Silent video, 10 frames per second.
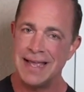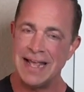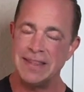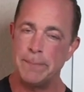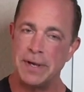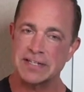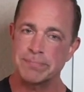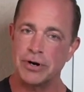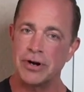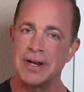and the best
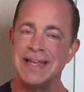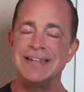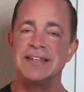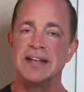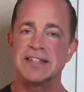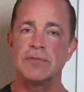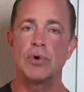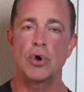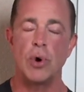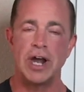part, it doesn't
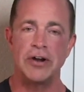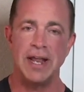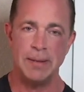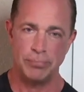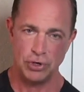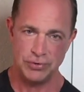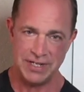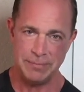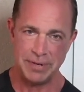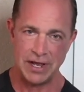require a
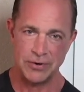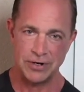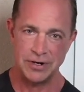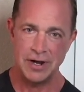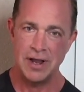protein powder.